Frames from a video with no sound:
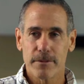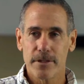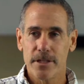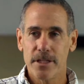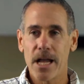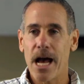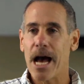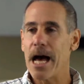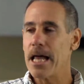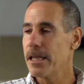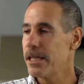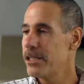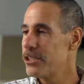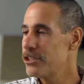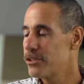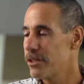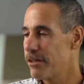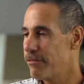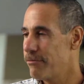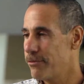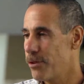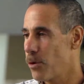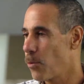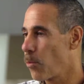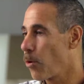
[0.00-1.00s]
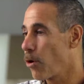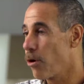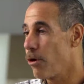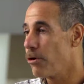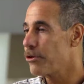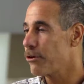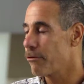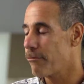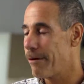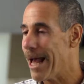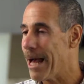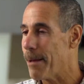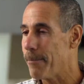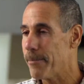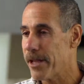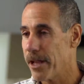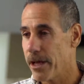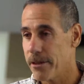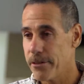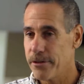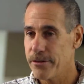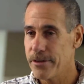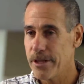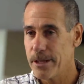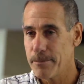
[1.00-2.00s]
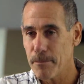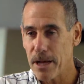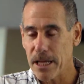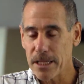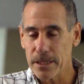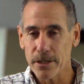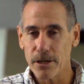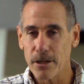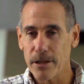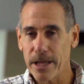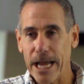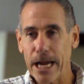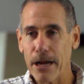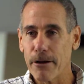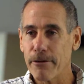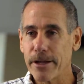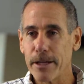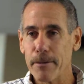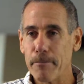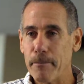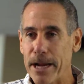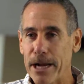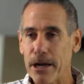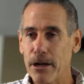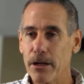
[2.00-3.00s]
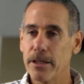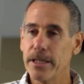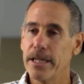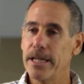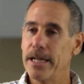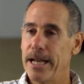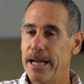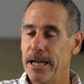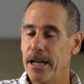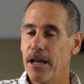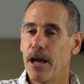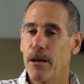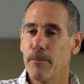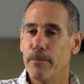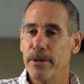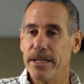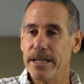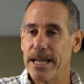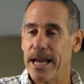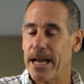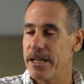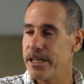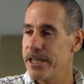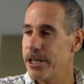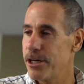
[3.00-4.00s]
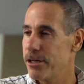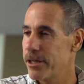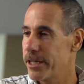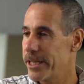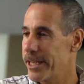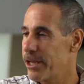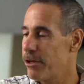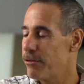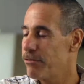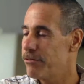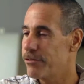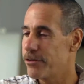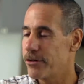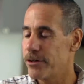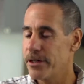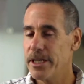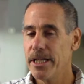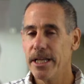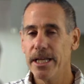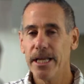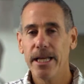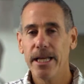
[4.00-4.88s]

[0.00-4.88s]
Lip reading: knowledge of the world around me other than my little area in Maryland and then coming down here to Guilford.